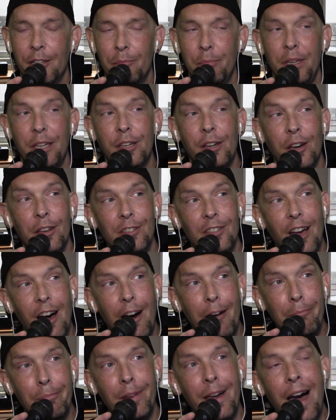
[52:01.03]
Because
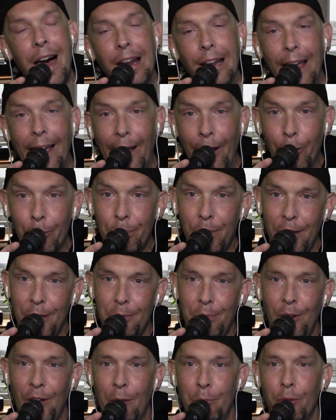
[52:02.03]
I'm not helping
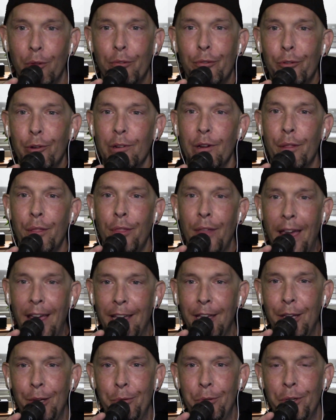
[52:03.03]
people for a
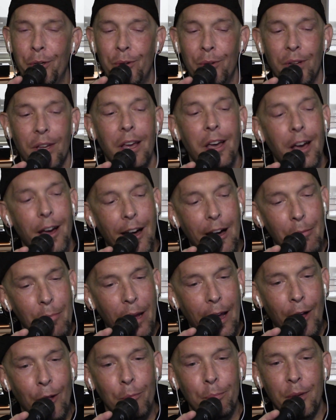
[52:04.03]
thank you, dude. I'm
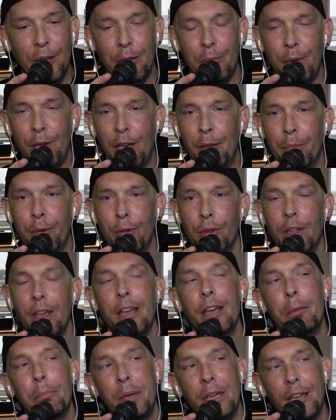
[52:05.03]
helping people
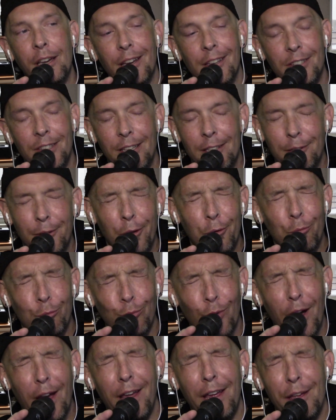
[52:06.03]
because it's the
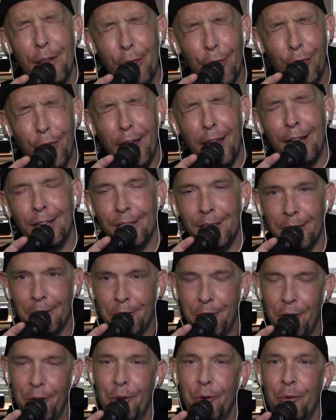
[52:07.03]
right thing to
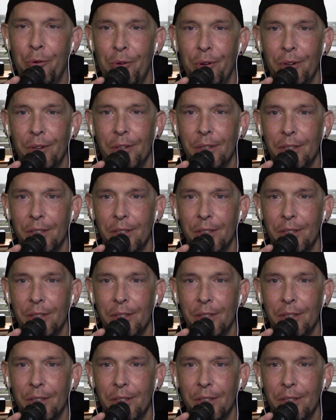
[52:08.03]
do.